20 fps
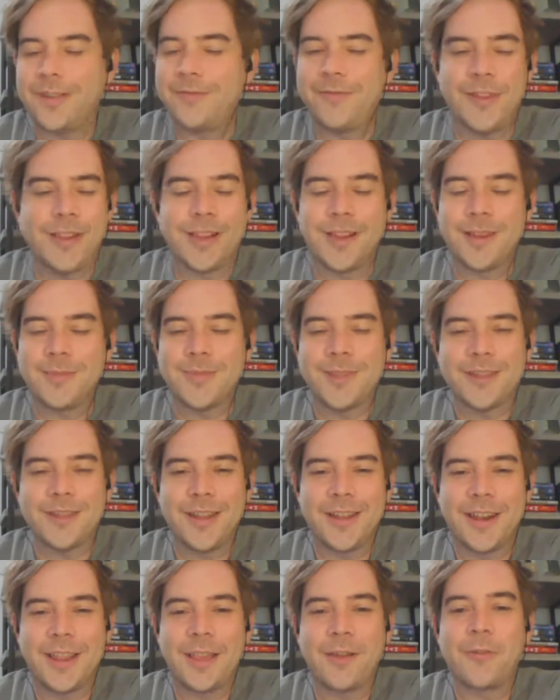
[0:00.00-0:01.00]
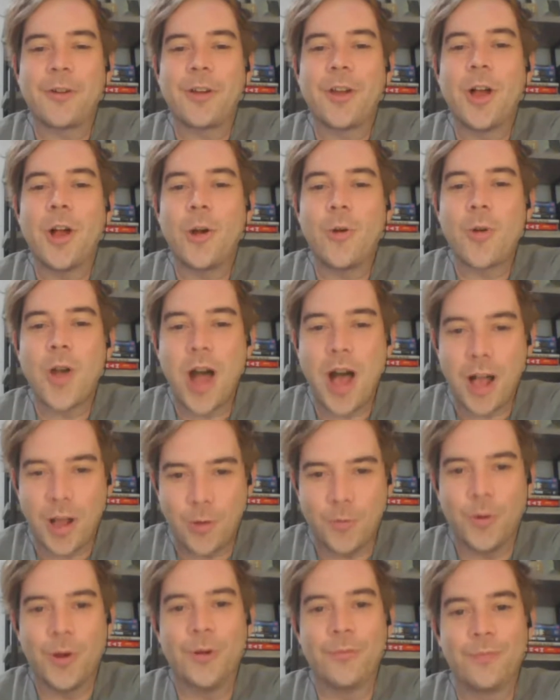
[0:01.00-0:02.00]
I feel like I'm still getting that.
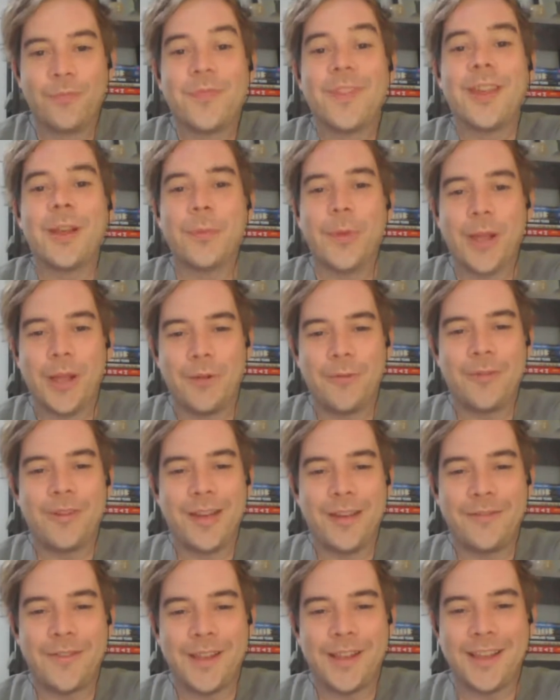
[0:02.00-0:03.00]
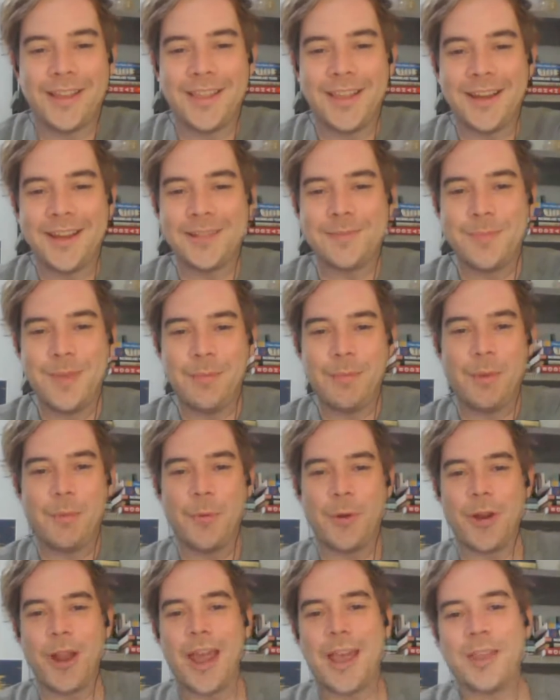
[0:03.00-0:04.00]
Okonkwo, there we go. I feel like that is maybe
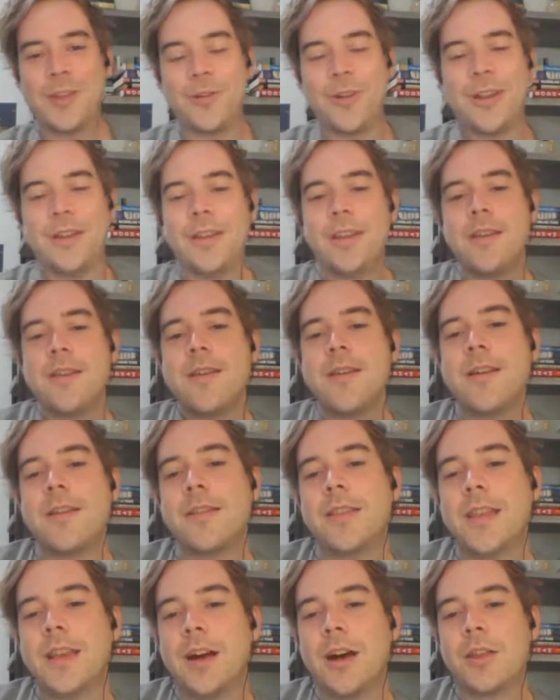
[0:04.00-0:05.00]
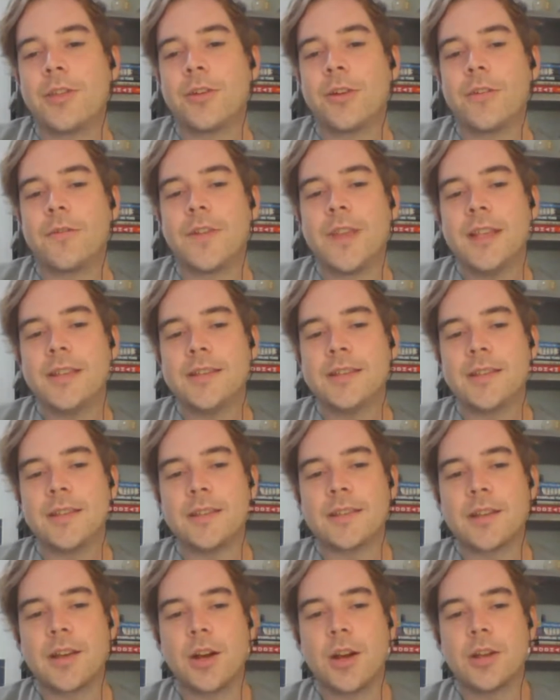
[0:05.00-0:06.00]
more accurate. The author of Kiss
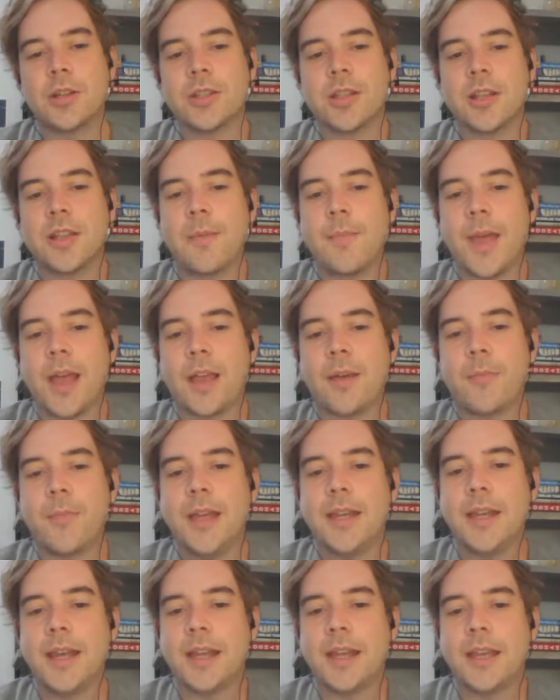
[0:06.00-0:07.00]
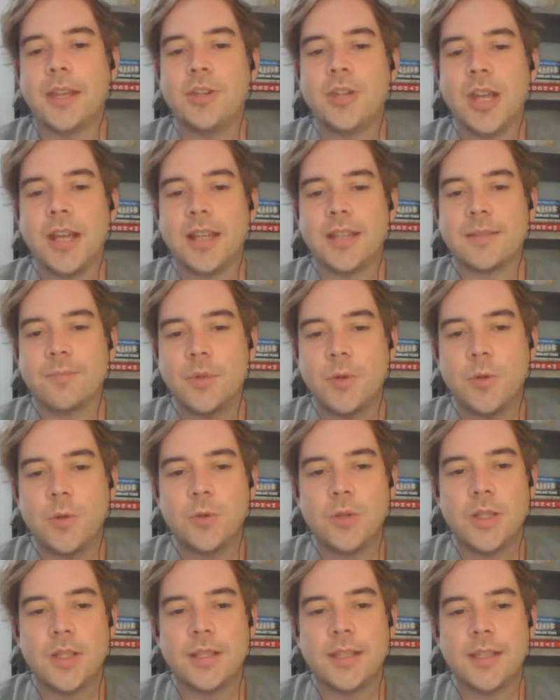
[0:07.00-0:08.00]
the Scars on the Back of My Neck and Jazz
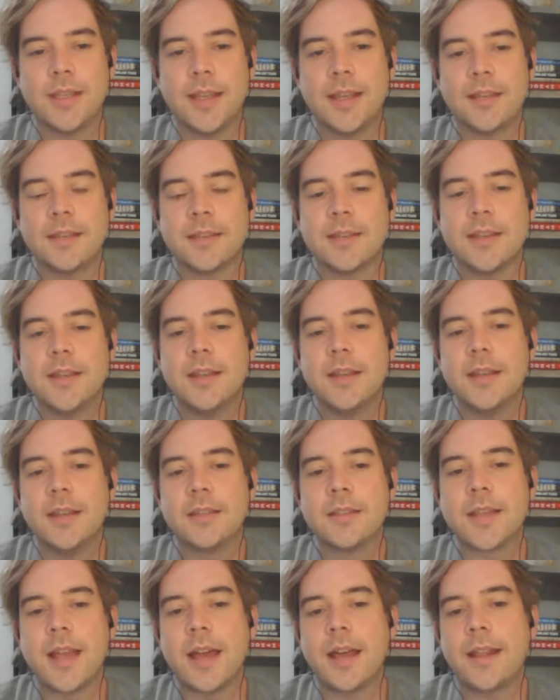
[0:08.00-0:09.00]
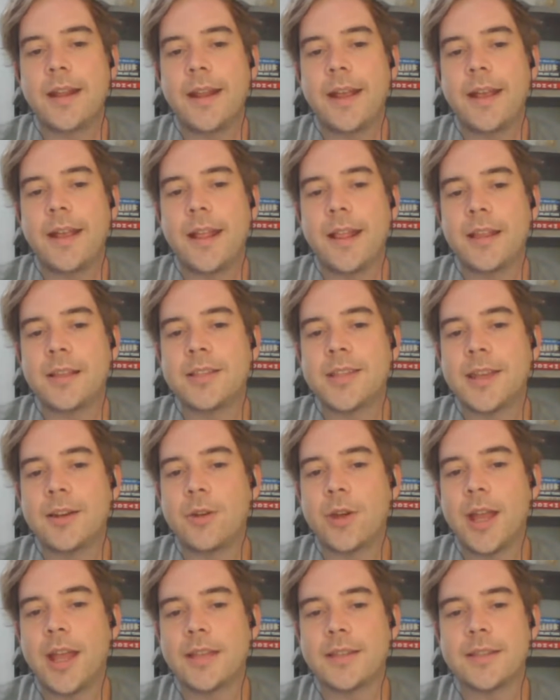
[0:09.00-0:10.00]
Moon says Scott
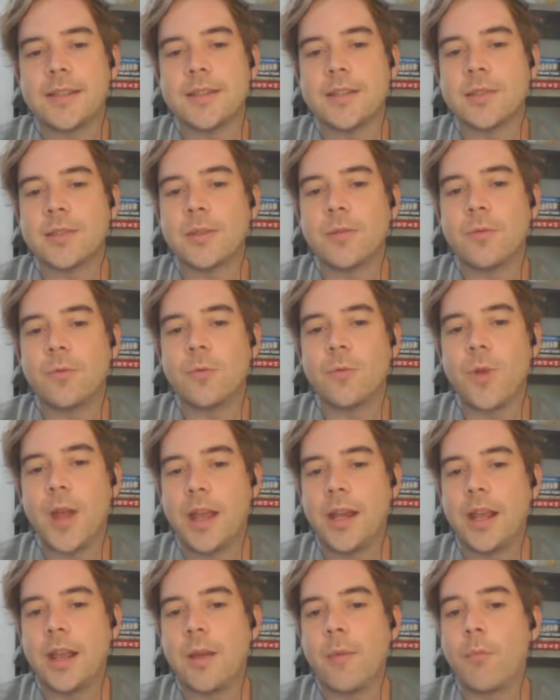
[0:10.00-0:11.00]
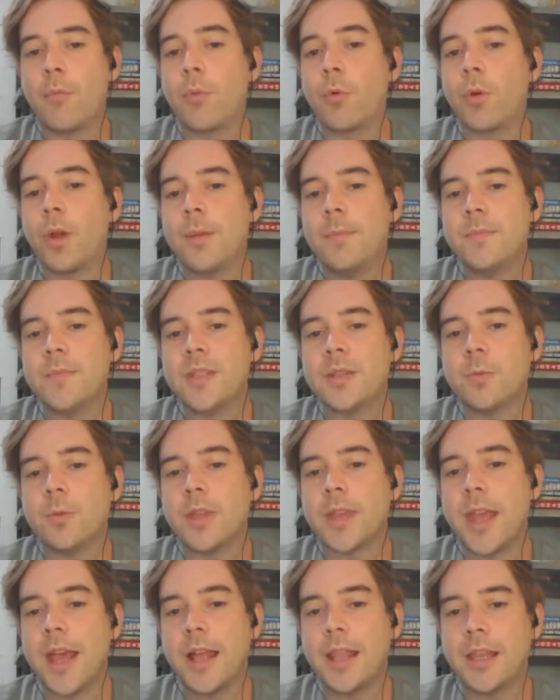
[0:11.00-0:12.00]
Alexander Hess's writing brims
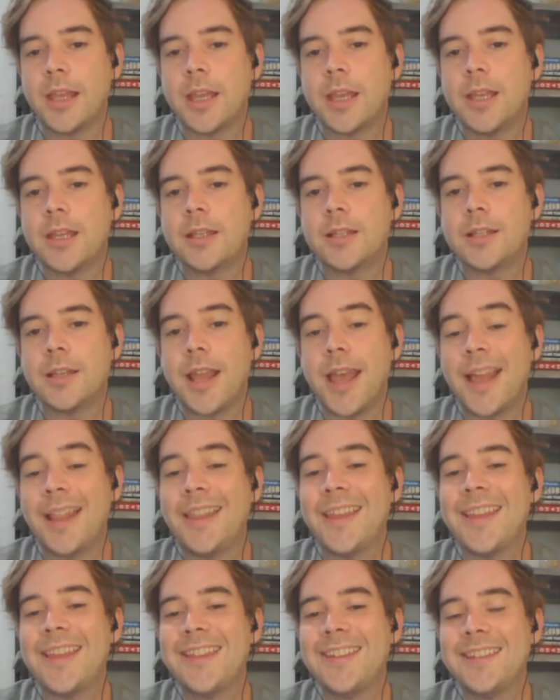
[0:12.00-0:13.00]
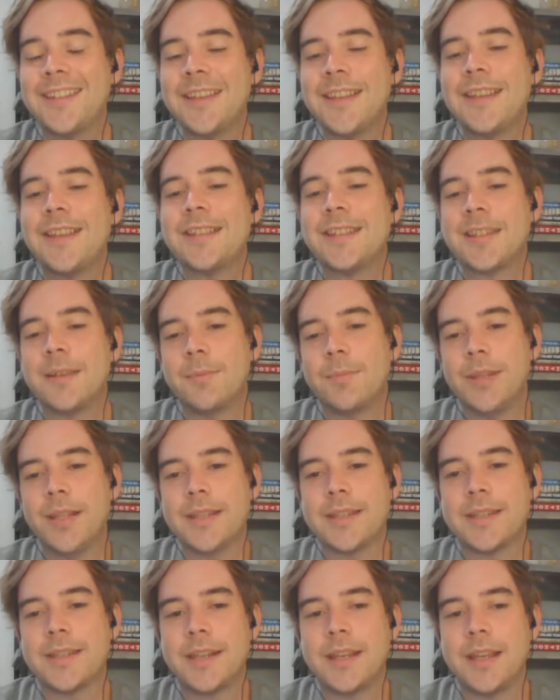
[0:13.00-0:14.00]
with elegant elegant
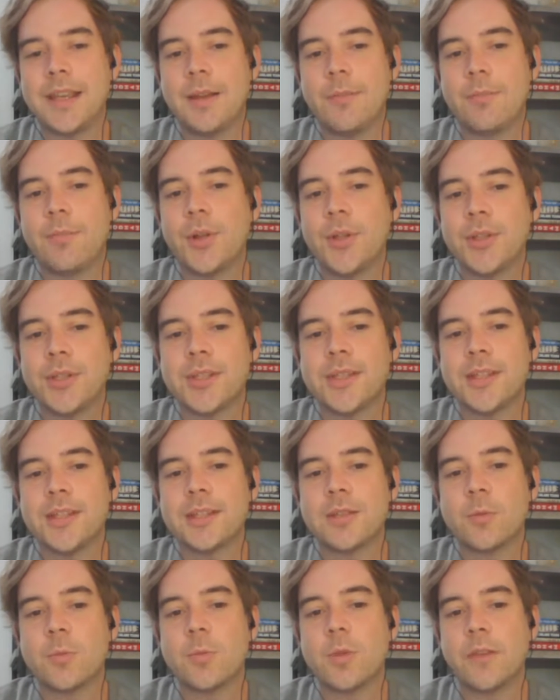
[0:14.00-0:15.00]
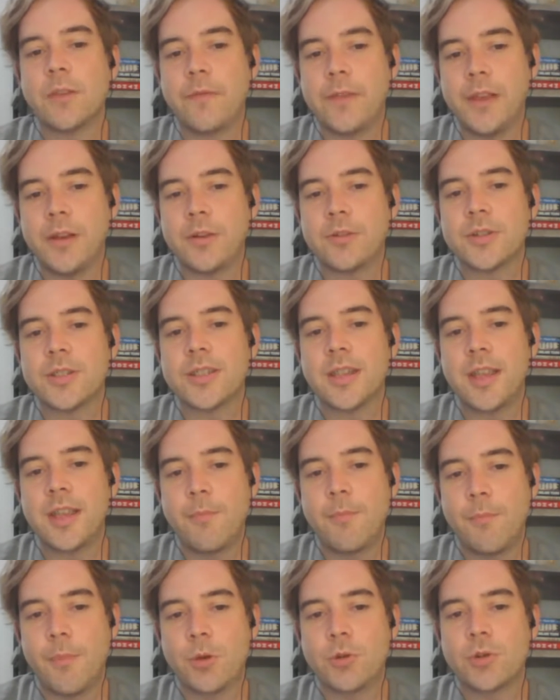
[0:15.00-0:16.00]
simplicity and pulses with fierce
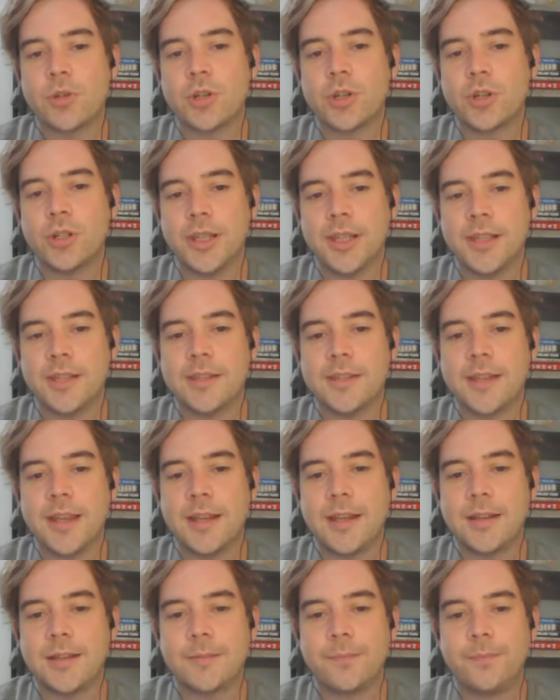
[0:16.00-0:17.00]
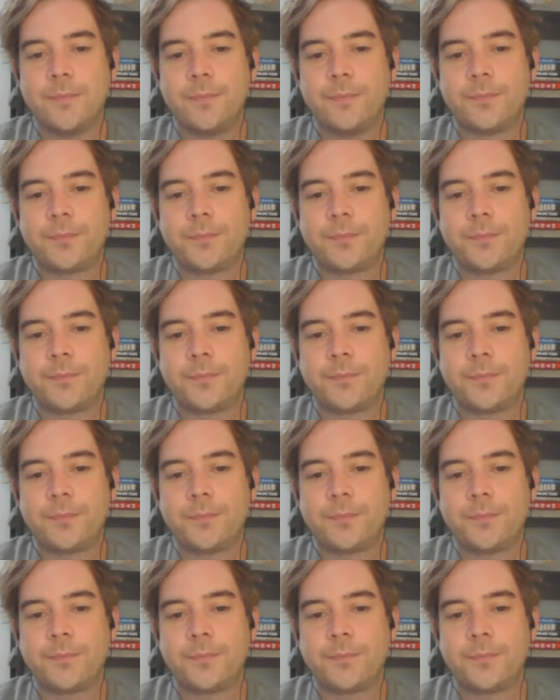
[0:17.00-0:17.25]
emotional insight.